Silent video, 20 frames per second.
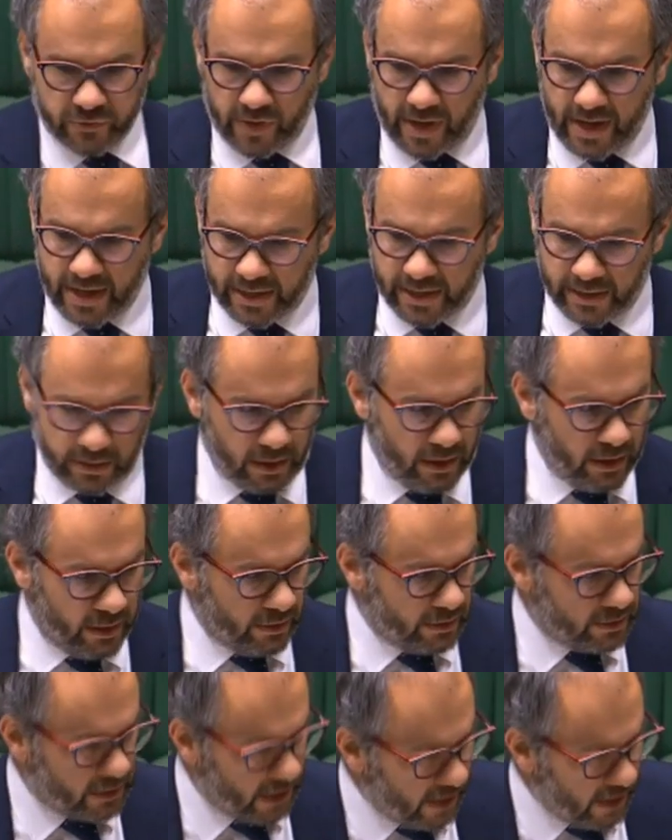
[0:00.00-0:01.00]
train,
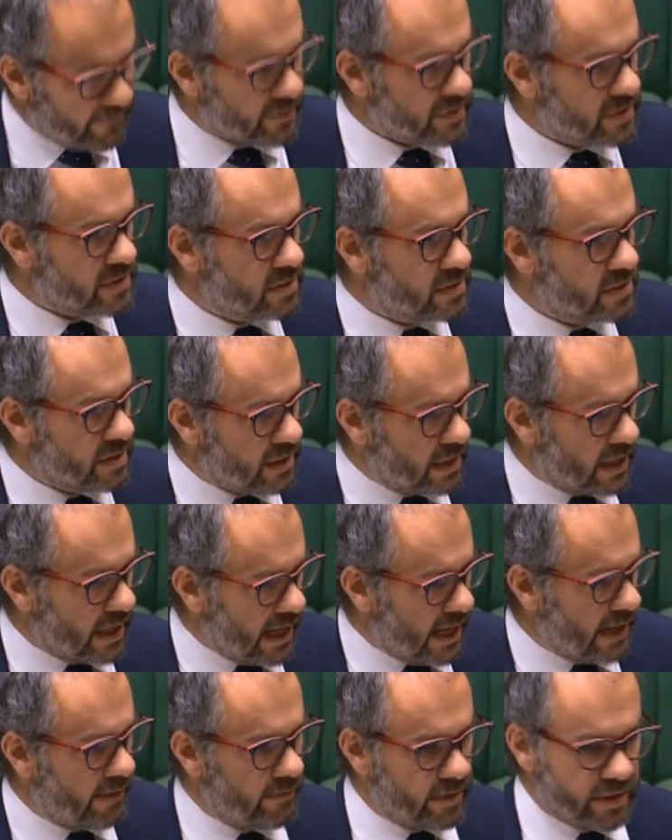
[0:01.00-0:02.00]
covers the
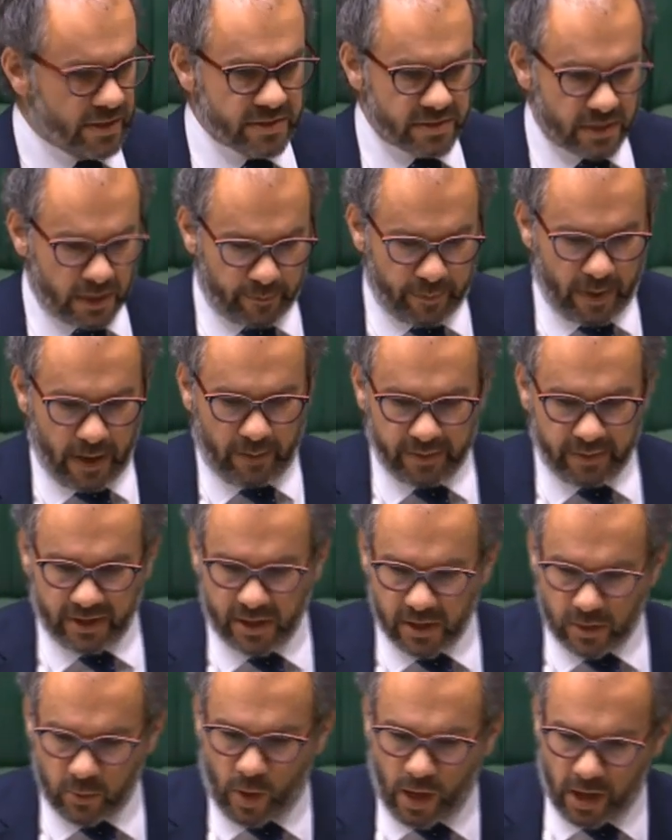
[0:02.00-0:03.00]
areas that a public
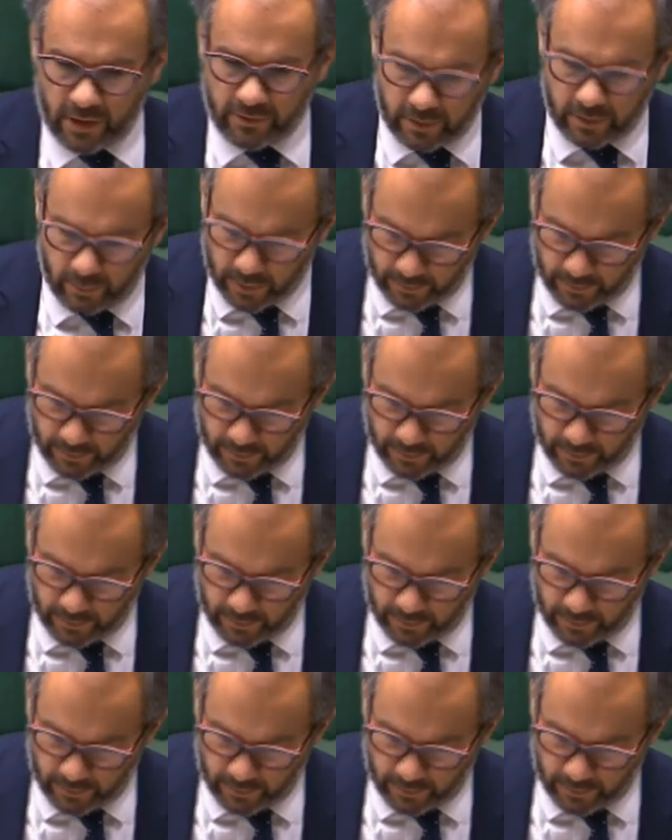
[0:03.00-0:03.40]
inquiry